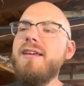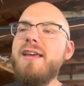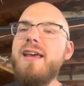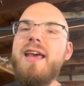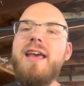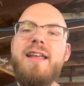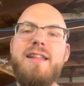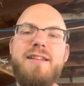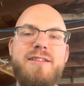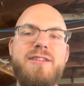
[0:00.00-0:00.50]

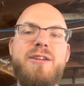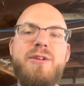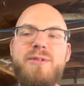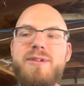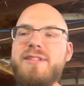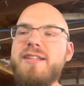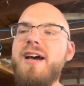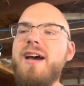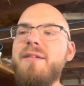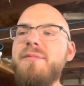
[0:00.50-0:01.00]
into a
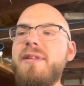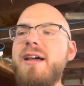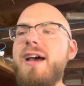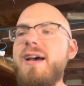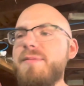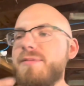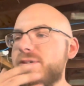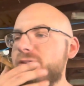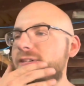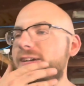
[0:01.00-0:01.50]
time
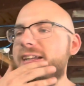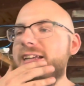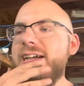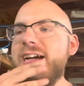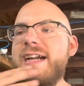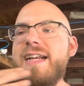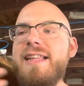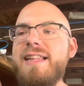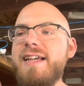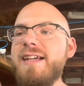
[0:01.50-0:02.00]
lapse or any
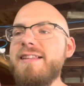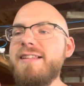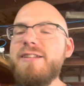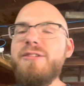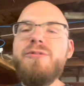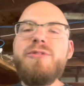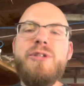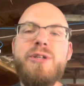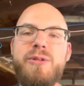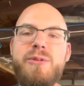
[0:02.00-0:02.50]
kind of like little
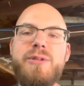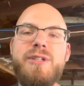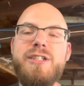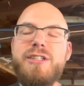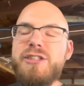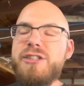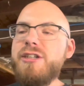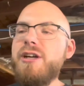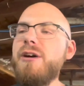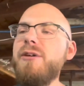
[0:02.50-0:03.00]

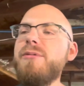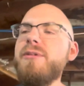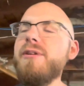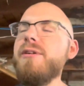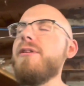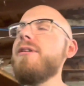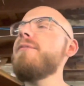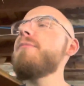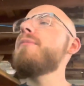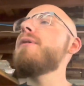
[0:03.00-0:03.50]
tunage going
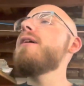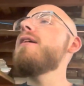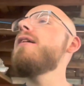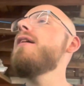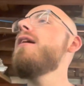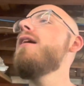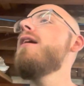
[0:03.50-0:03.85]
on, but